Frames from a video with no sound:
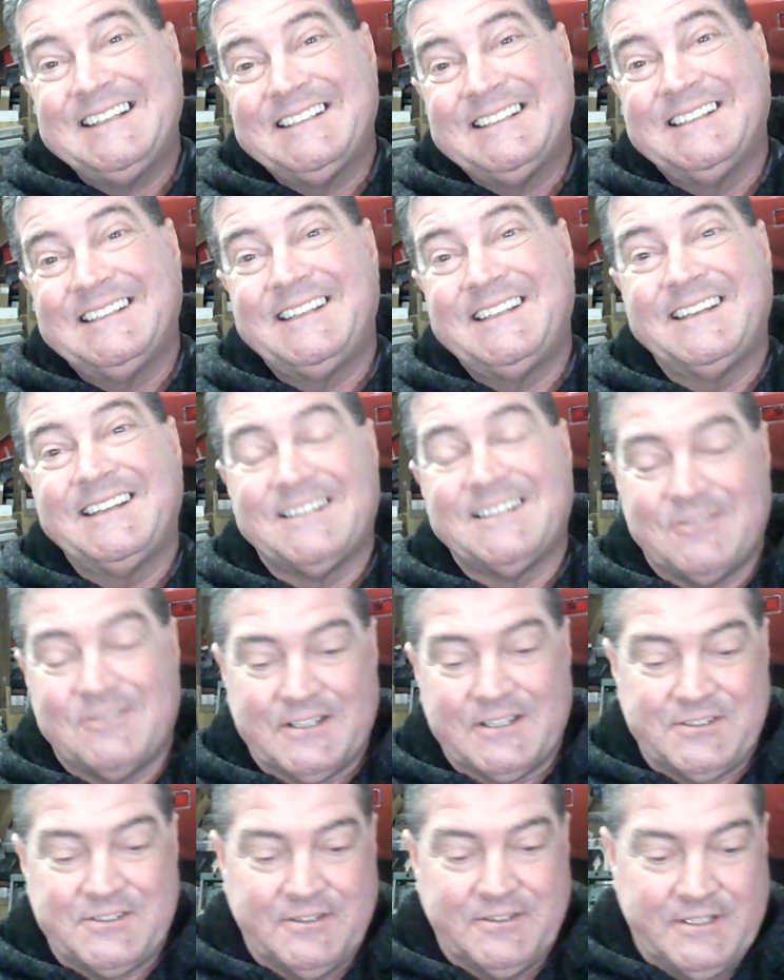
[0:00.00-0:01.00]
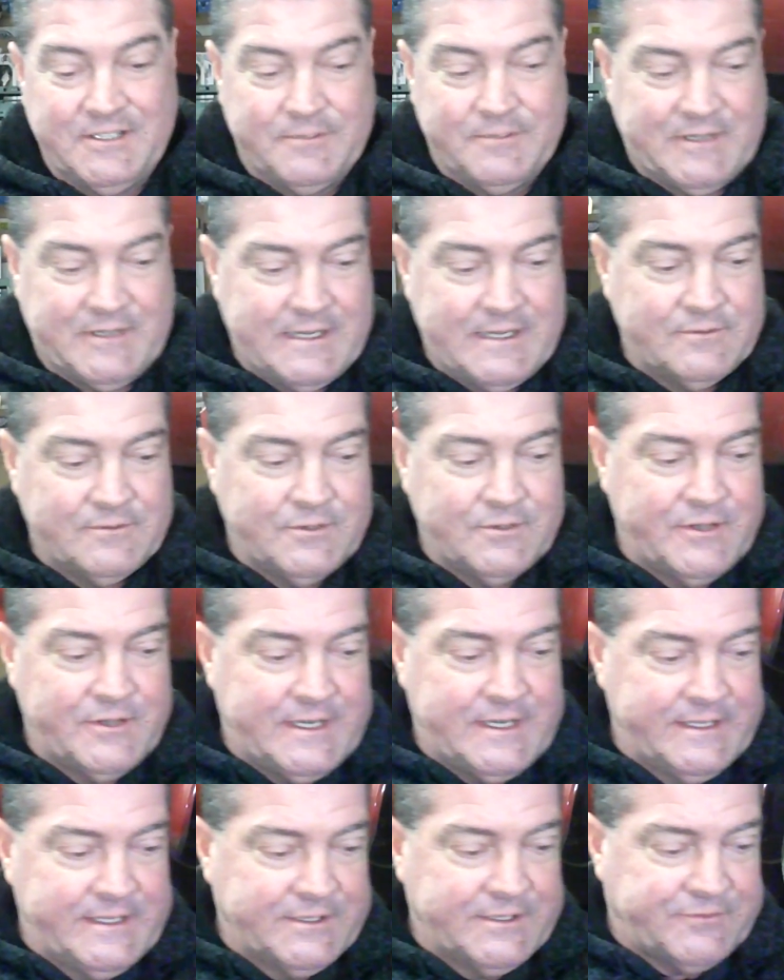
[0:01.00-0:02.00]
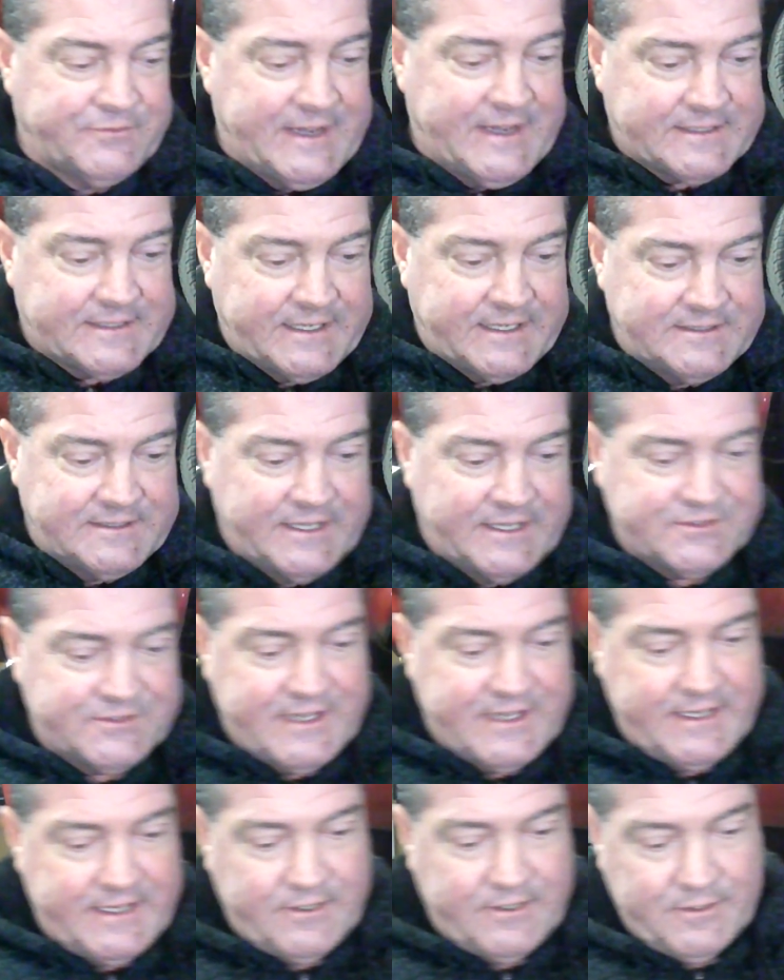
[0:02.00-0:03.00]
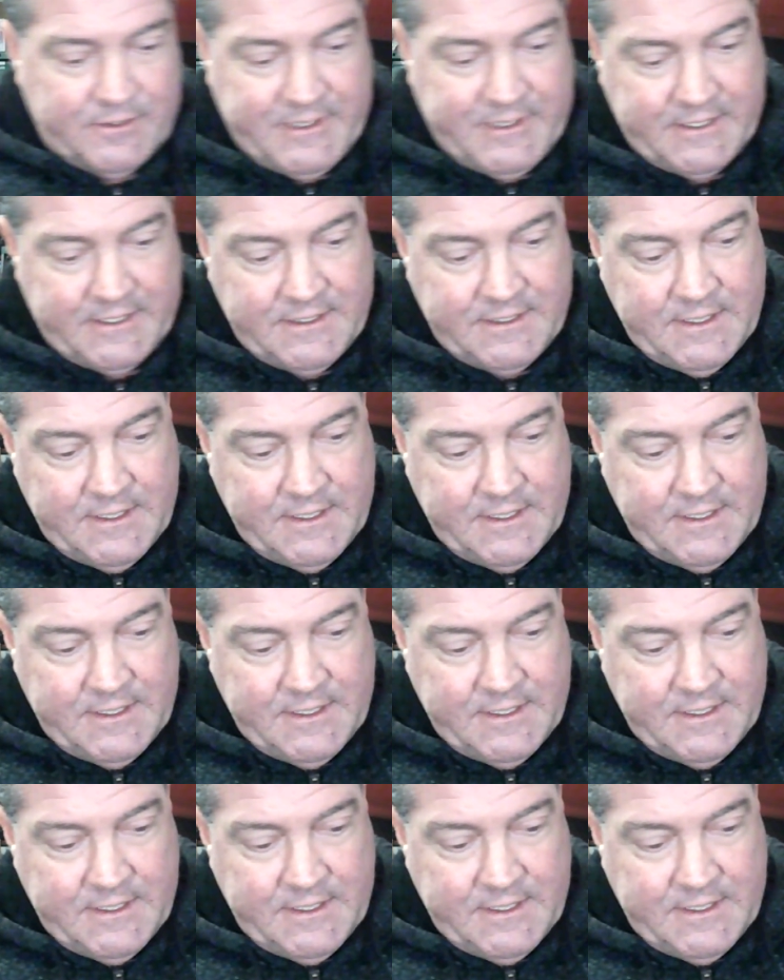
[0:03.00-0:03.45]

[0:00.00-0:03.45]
that ain't going to work so good, but I don't know that it is. In fact, I can test that here in a minute.